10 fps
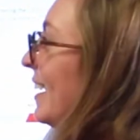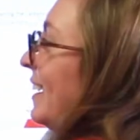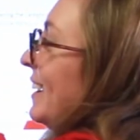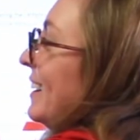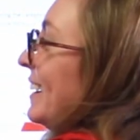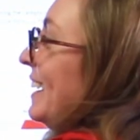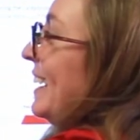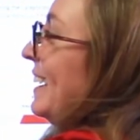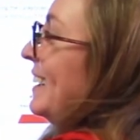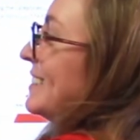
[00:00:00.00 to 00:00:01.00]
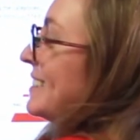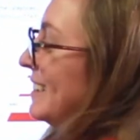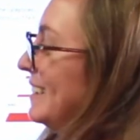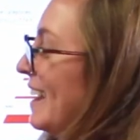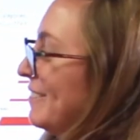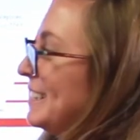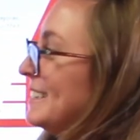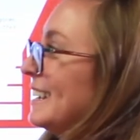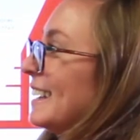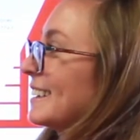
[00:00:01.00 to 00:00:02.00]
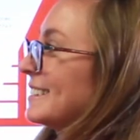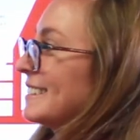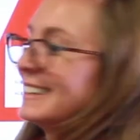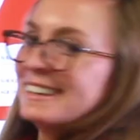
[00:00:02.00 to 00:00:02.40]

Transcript: here he is, NAO V6.